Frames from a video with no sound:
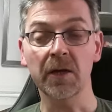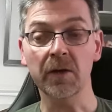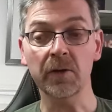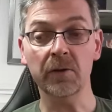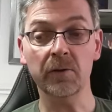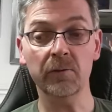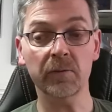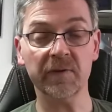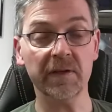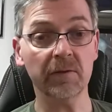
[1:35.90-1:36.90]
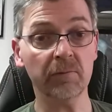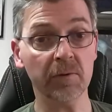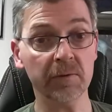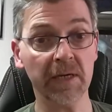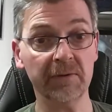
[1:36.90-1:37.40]
who was in the
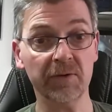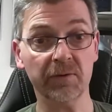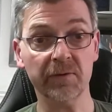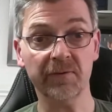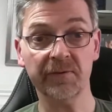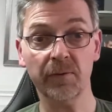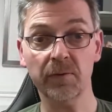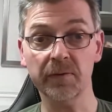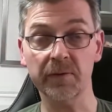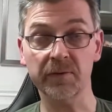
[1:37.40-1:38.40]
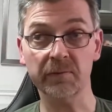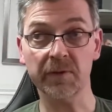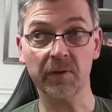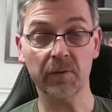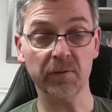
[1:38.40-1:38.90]
Royal Navy during the
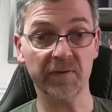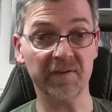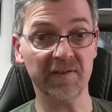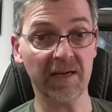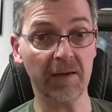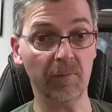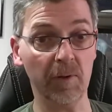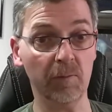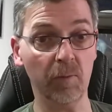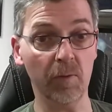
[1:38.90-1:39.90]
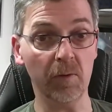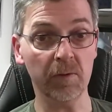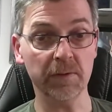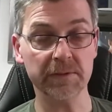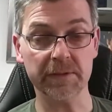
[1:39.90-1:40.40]
course of the Second World
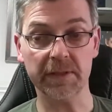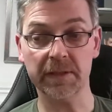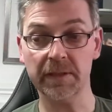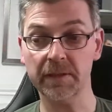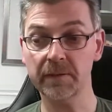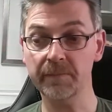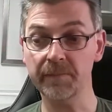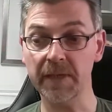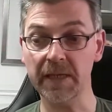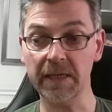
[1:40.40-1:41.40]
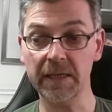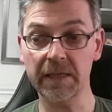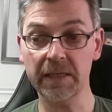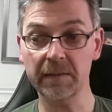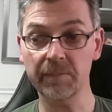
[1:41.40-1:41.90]
War.
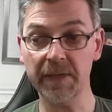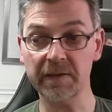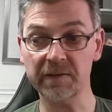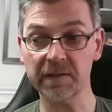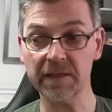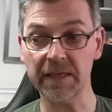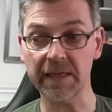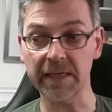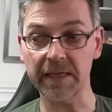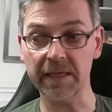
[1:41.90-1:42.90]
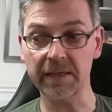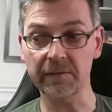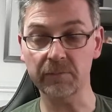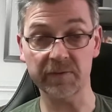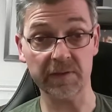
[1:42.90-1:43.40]
He
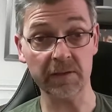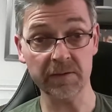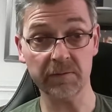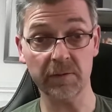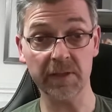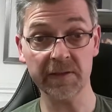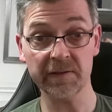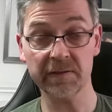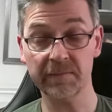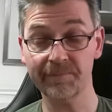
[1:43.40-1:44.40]
basically was sunk twice